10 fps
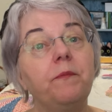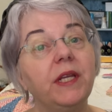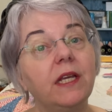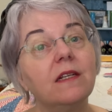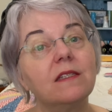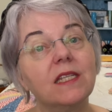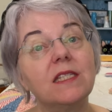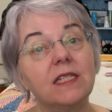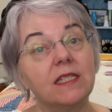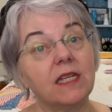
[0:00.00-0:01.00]
Because this
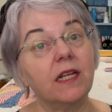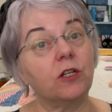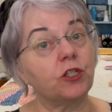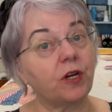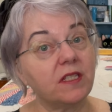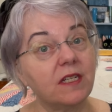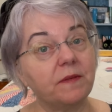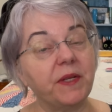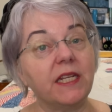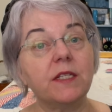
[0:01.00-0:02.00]
designer trusted me